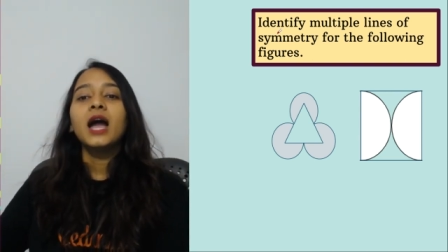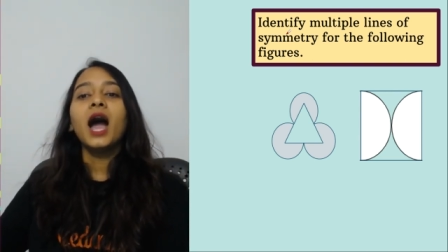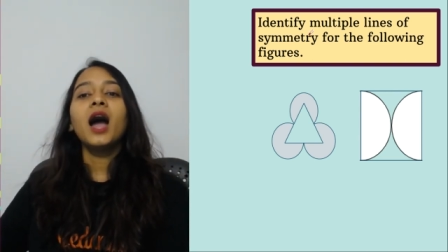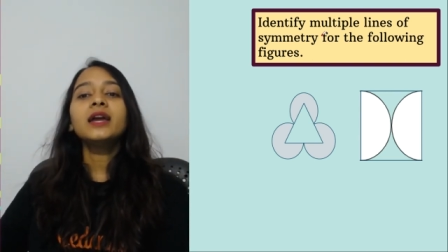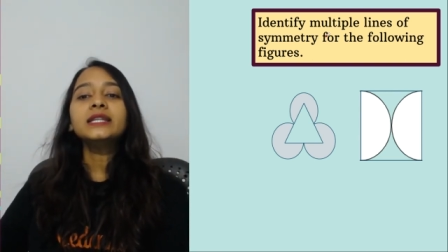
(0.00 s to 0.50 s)

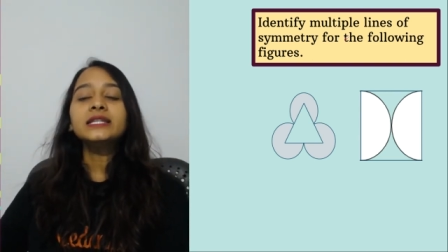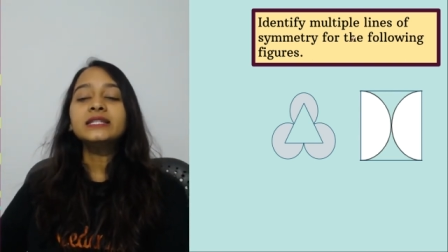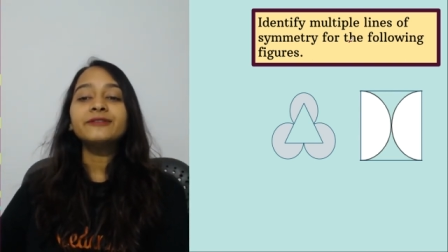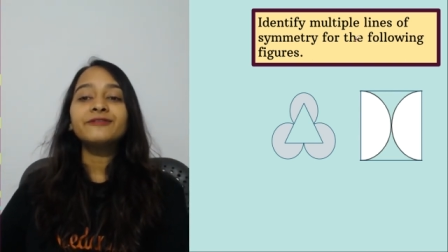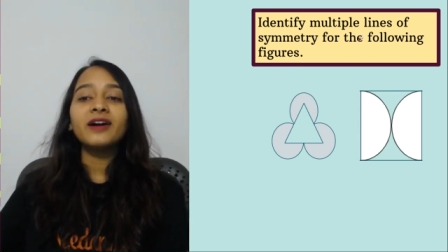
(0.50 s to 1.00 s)

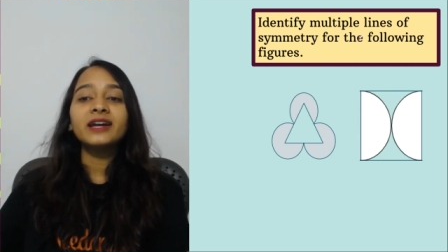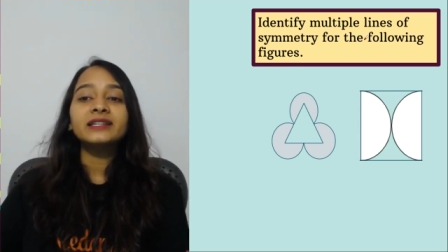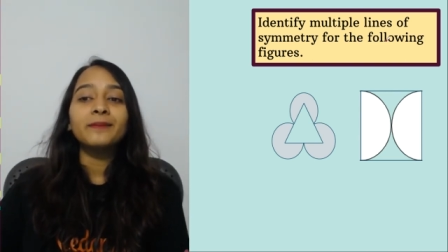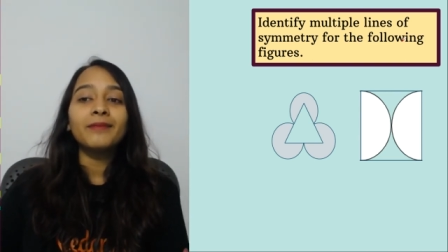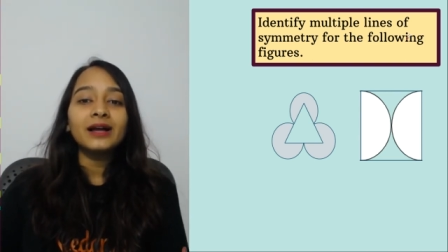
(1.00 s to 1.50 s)
Identify
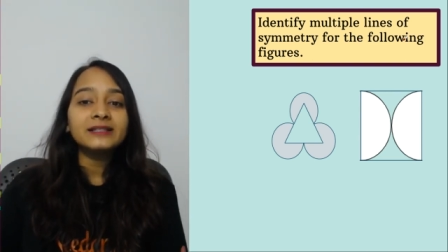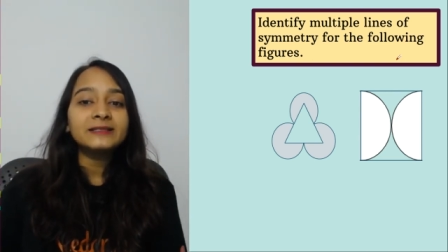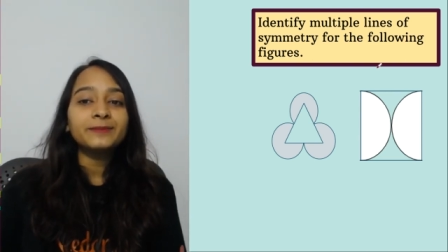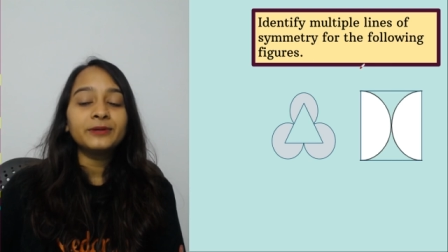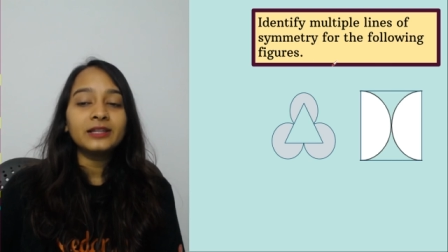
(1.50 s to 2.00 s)
the
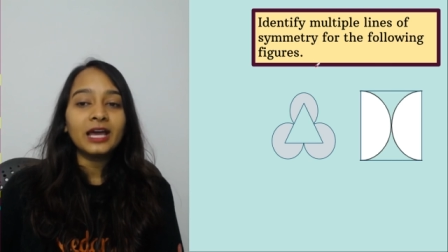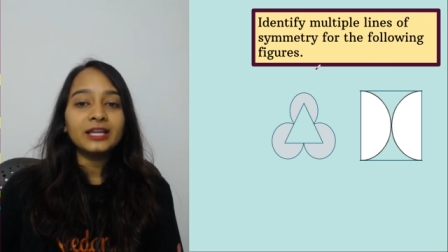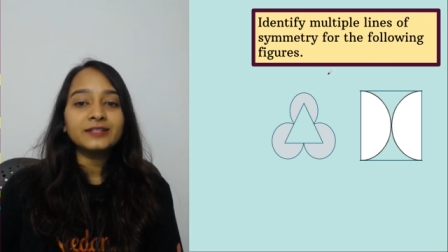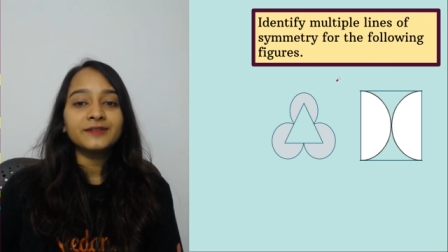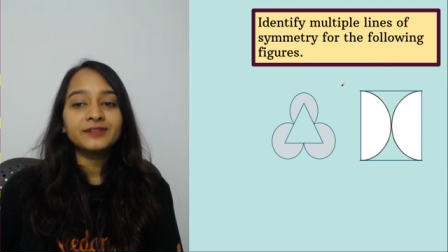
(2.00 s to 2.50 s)
multiple
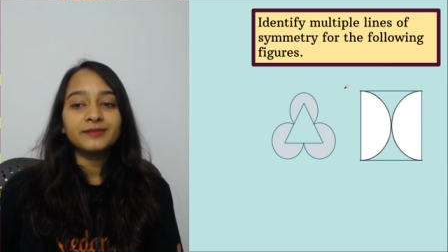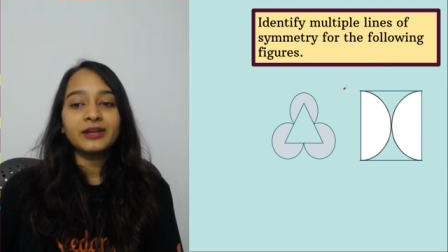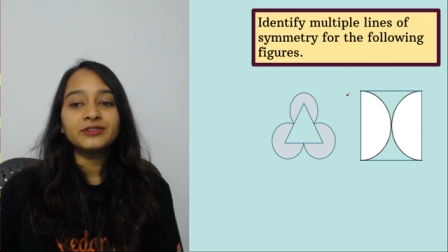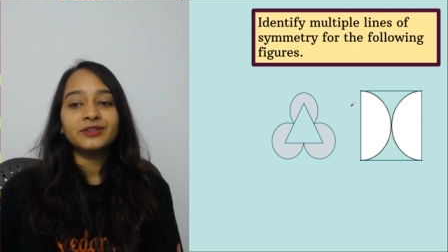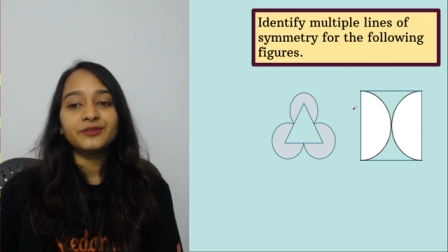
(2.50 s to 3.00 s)
lines of
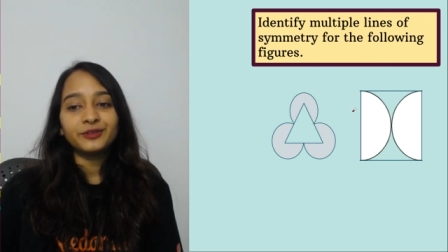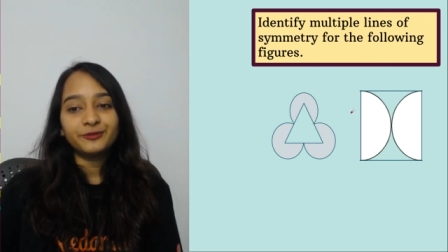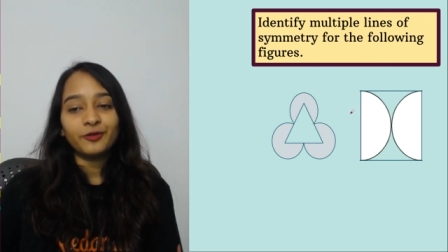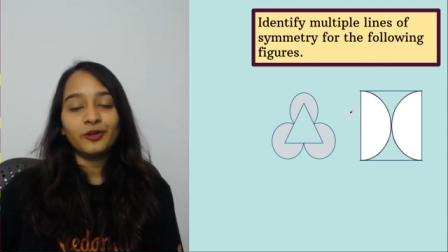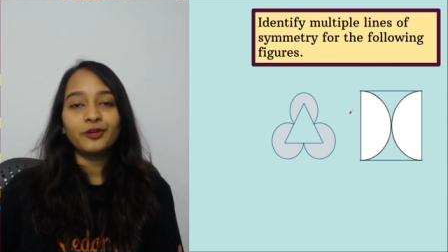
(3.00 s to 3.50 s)
symmetry for the
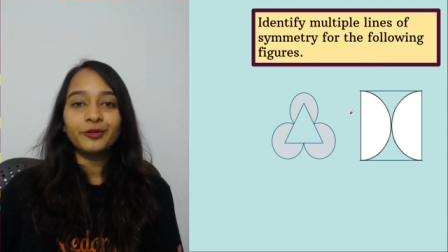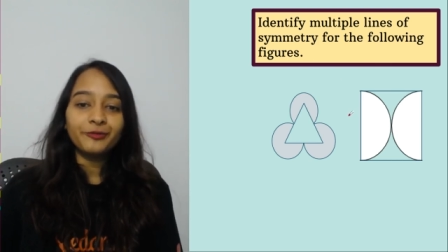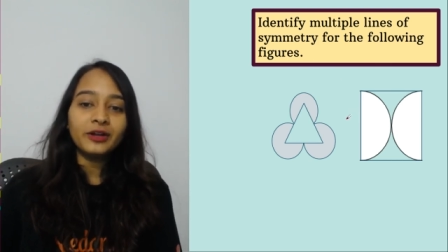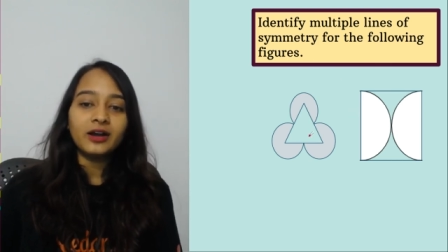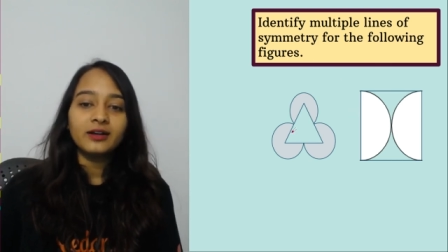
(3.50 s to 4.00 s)
following
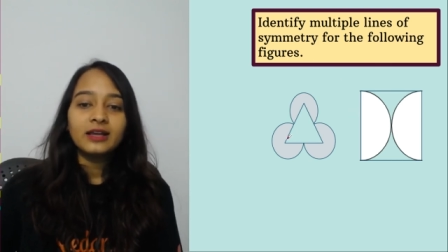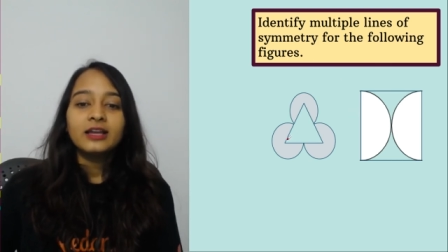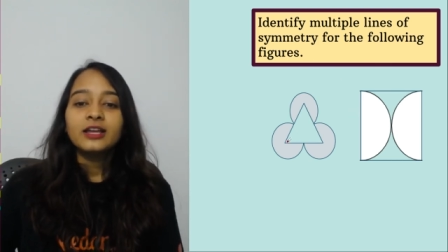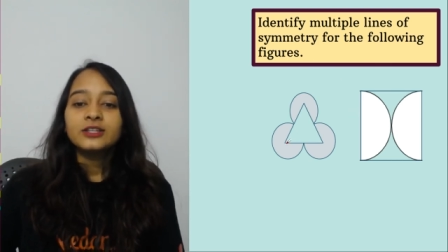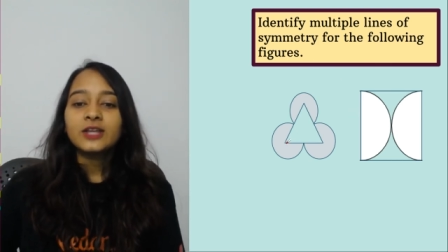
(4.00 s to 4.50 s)
figure.
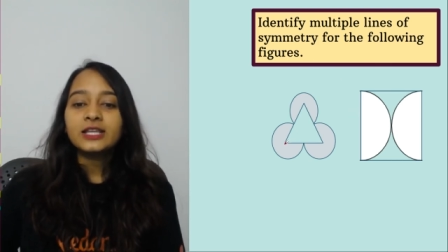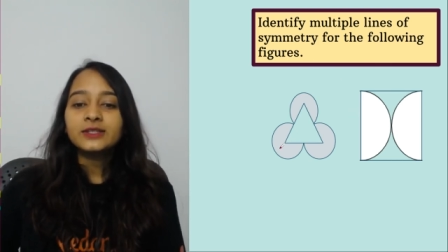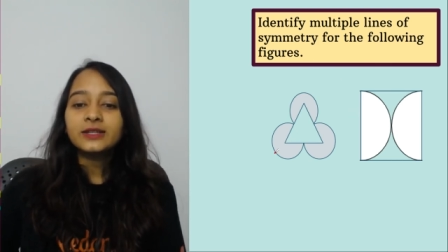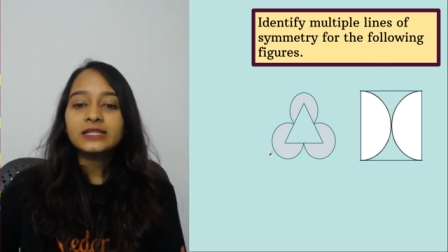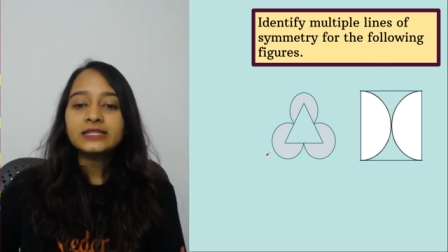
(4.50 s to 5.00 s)
So as
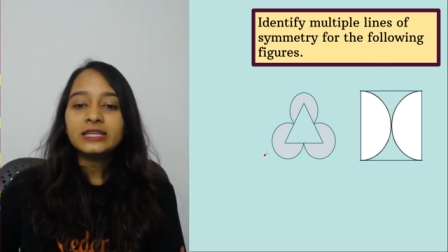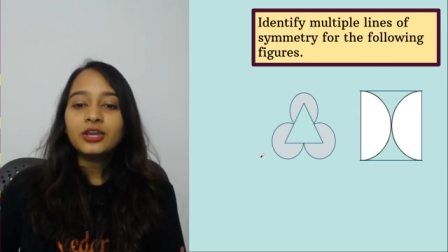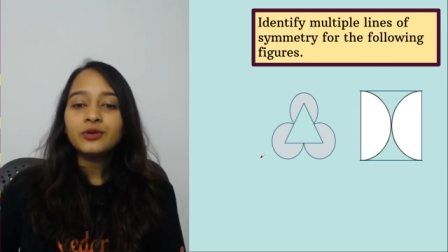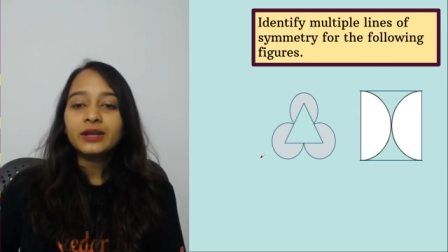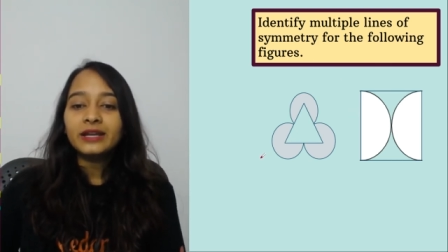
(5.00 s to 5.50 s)
you can see,
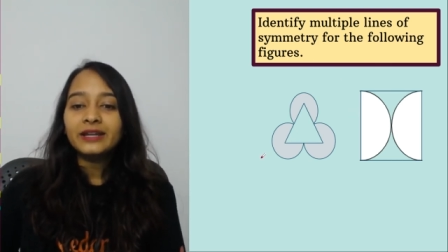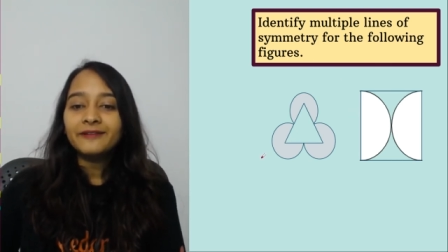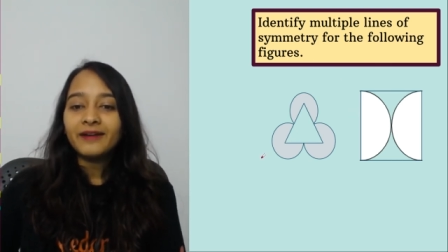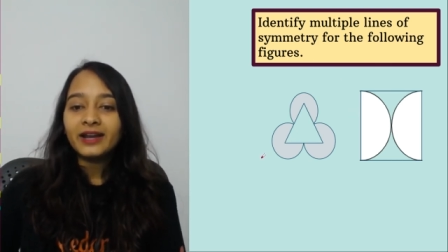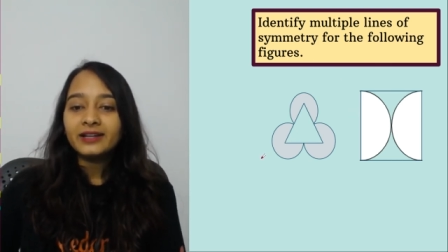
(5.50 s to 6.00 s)
you can
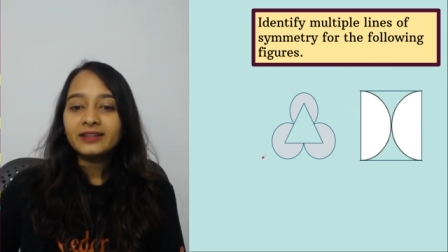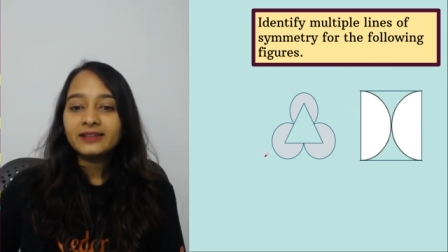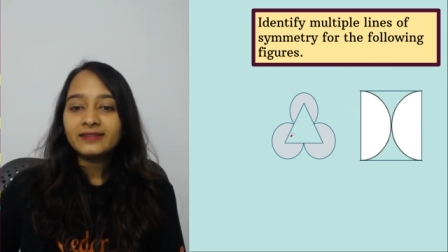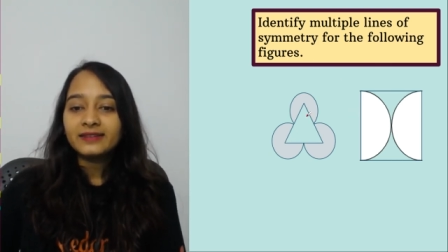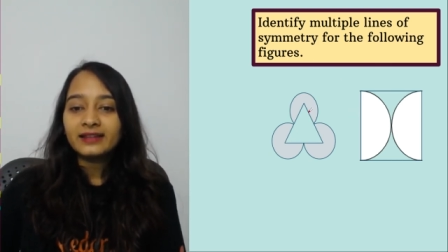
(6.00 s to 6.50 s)
divide
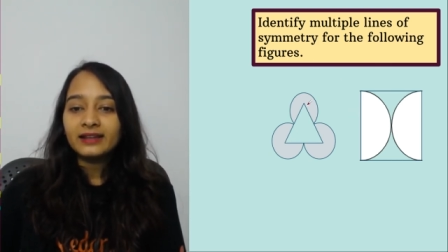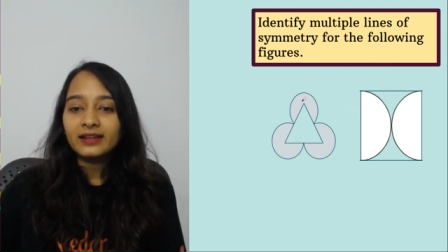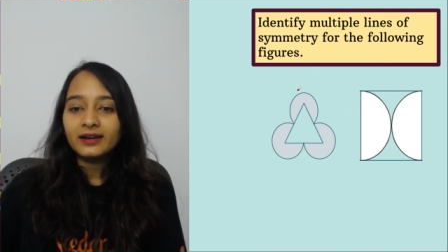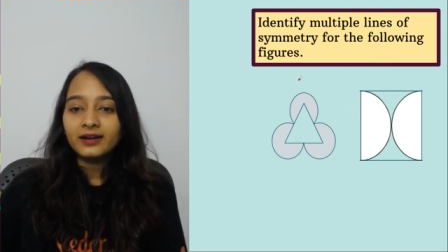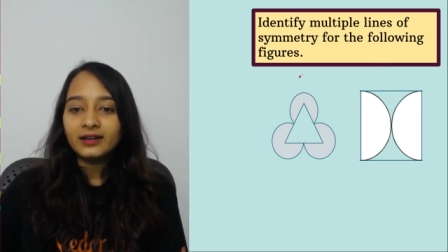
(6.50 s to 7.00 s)
this
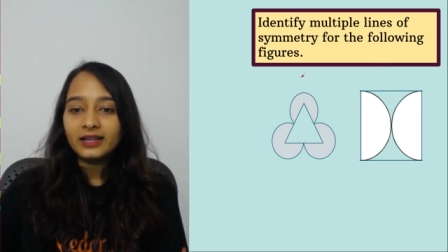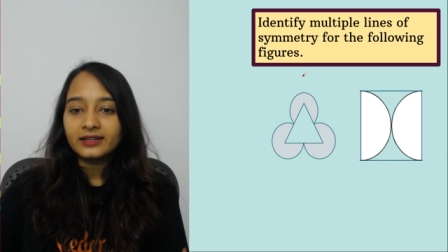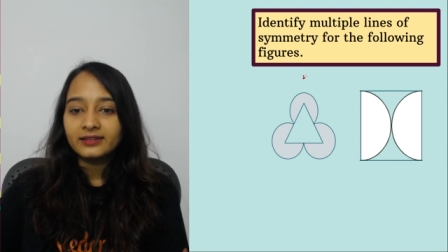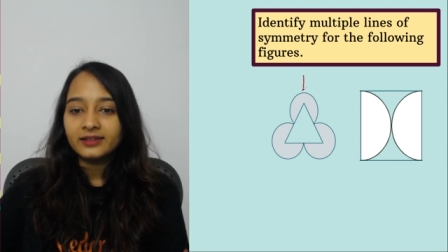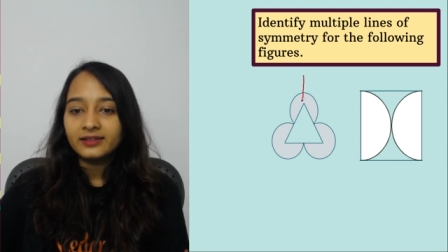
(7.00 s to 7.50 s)
uh,
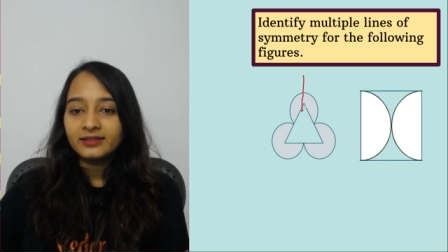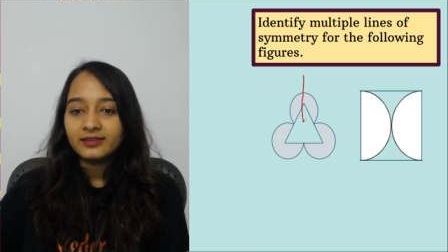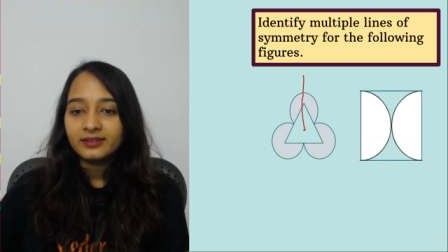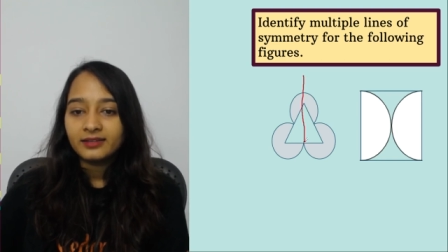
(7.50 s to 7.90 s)
like this,